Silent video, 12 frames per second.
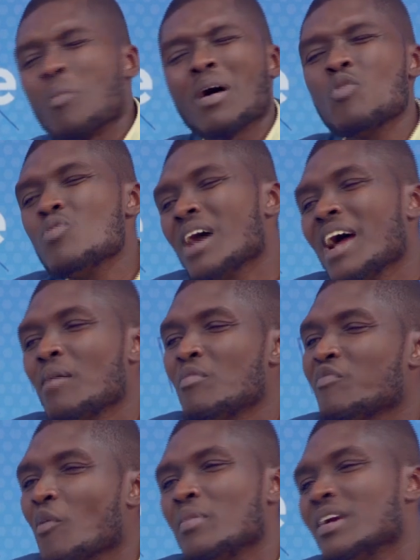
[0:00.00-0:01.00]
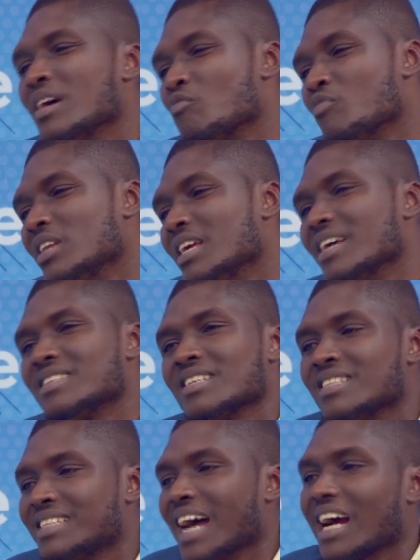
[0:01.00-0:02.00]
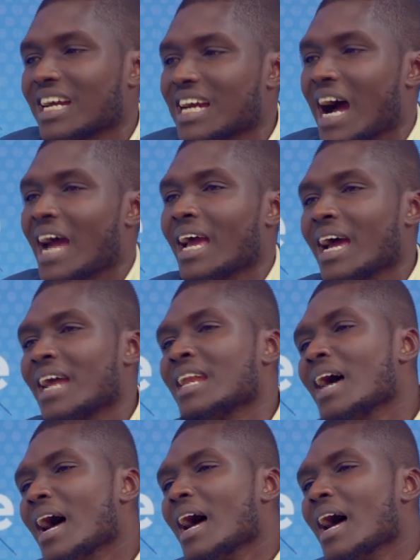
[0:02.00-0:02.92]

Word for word: But Unai Emery for me really isn't that guy. And